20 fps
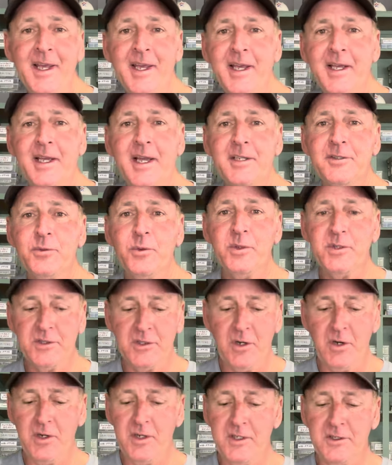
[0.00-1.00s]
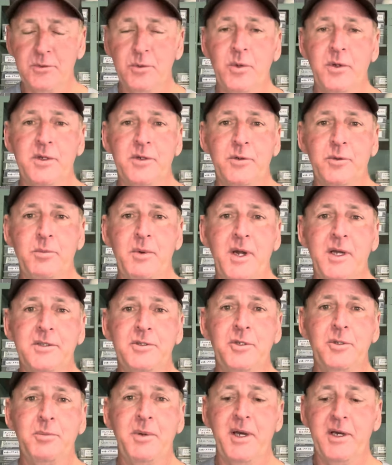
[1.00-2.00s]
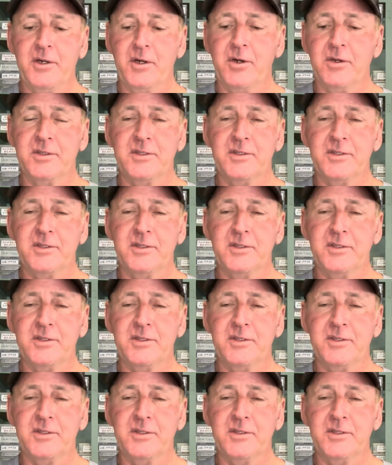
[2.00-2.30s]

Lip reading: And guys, before we start, I just wanted to remind you about our